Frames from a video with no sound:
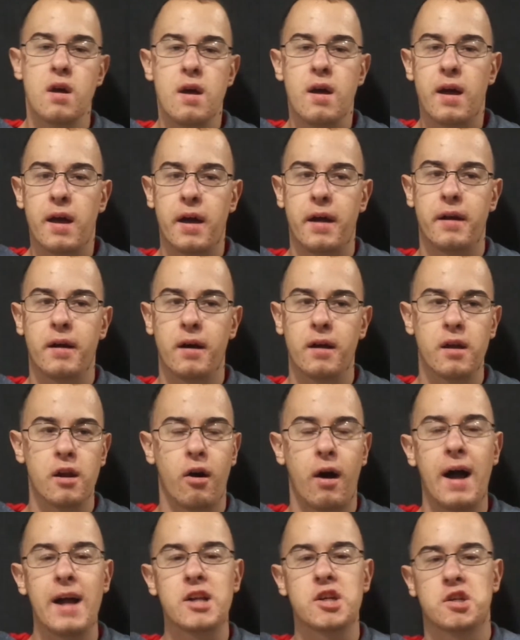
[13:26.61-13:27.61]
And uh, you know
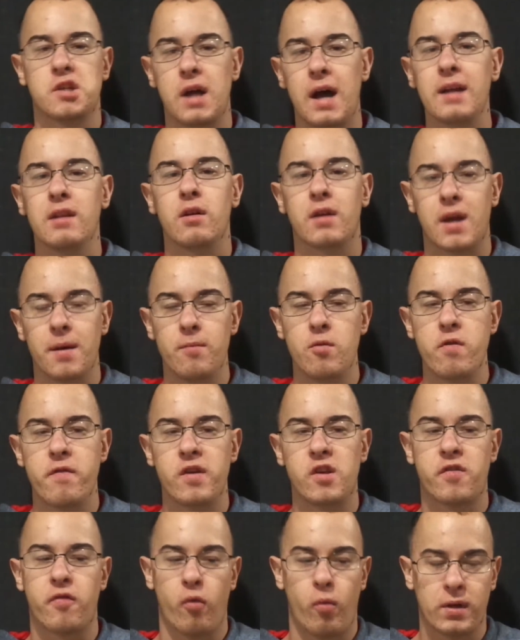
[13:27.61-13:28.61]
I just I look at
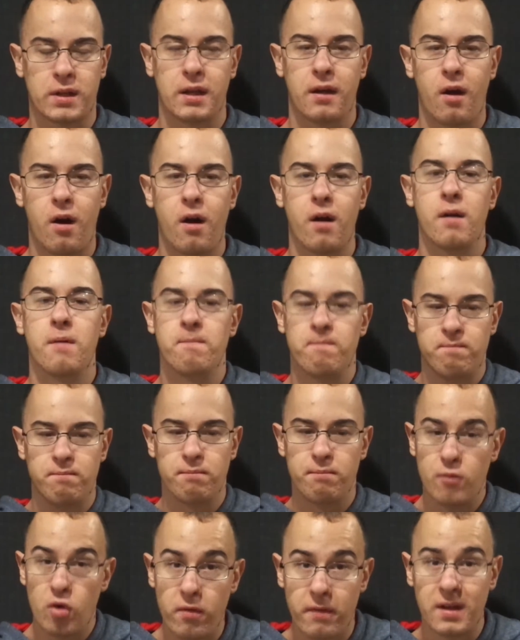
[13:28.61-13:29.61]
movies for what they are
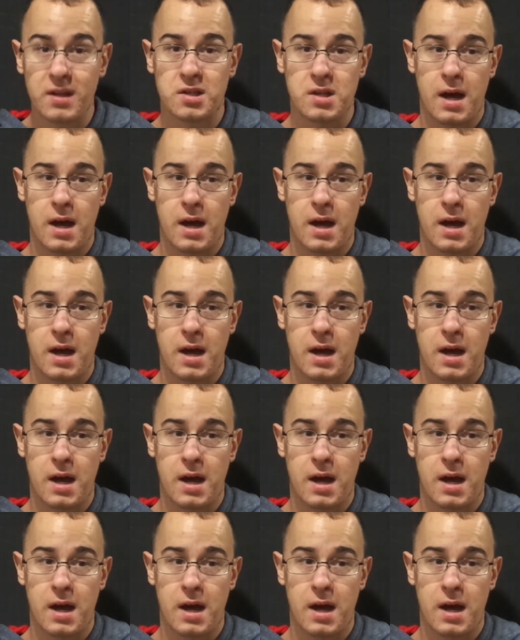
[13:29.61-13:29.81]
movies.